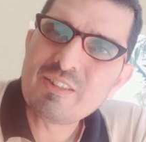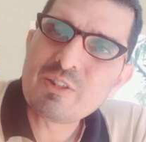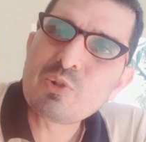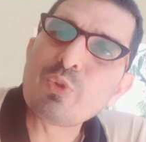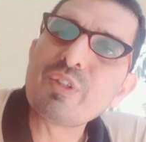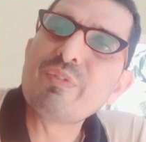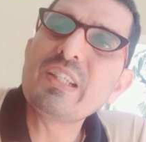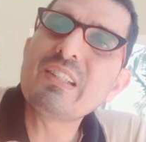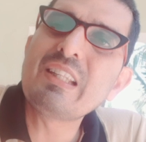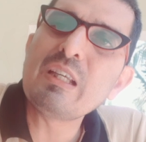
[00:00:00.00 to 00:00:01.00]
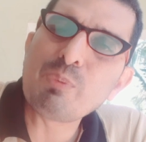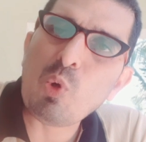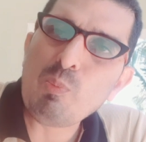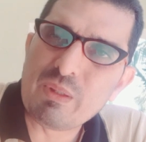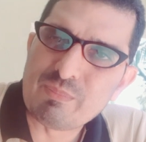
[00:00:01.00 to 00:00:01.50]
to reveal their
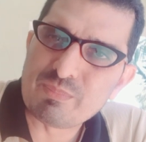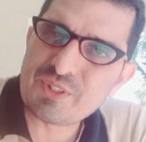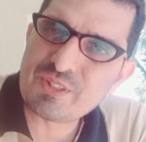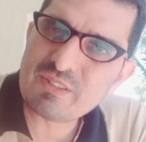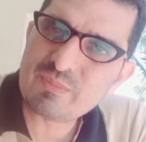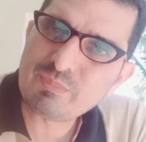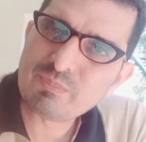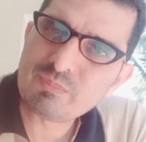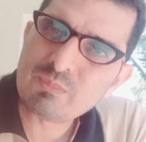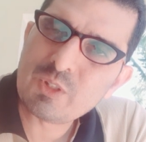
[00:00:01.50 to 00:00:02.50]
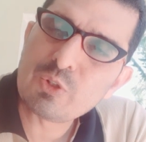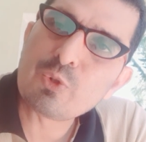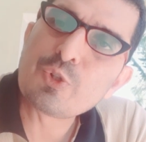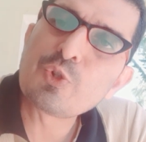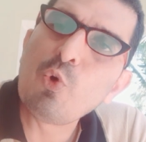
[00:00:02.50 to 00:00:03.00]
problems, to
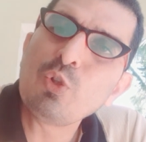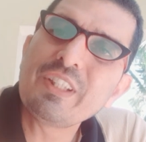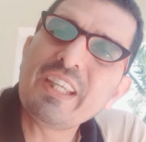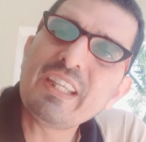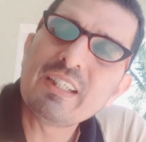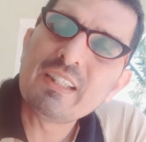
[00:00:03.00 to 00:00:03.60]
show their